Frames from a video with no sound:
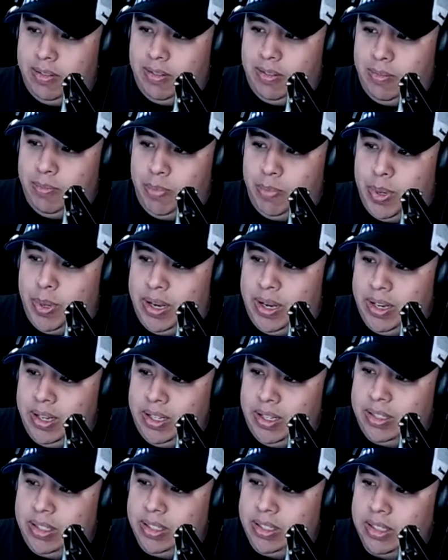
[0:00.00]
But
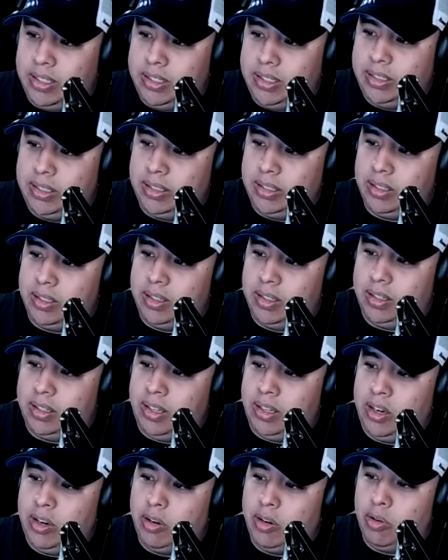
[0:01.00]
it just,
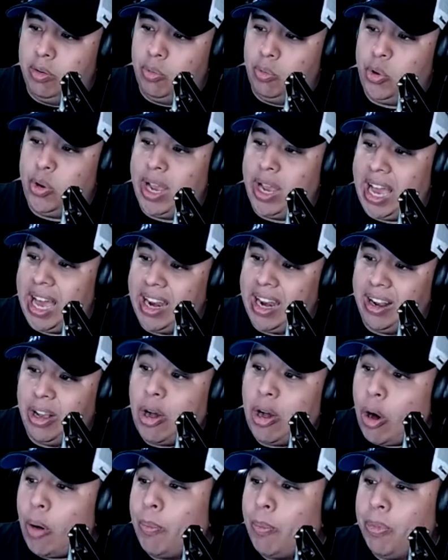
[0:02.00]
you know, you had a
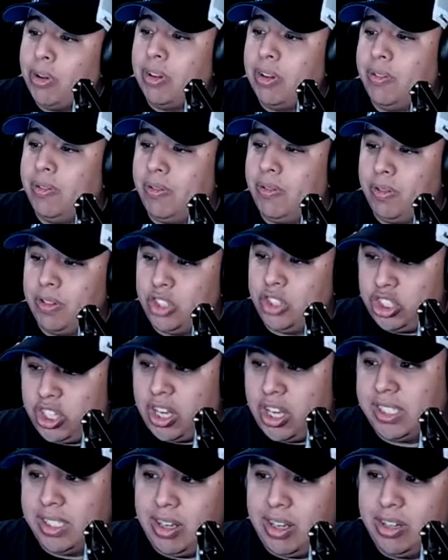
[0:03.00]
couple of
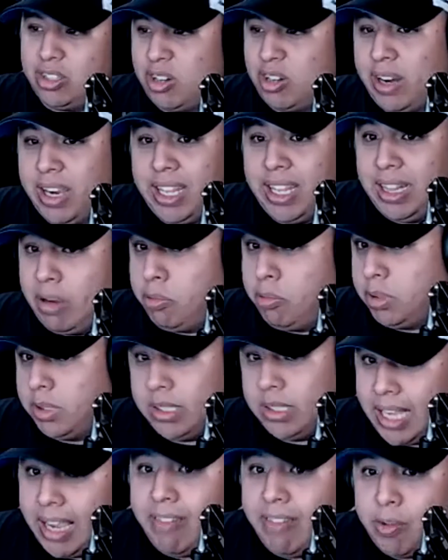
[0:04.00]
shots on target that were
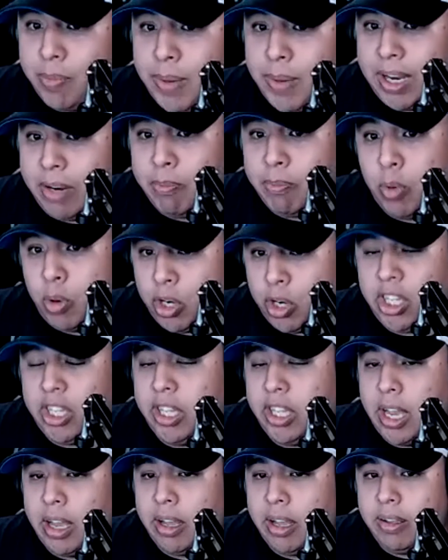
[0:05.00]
saved by Bonilla.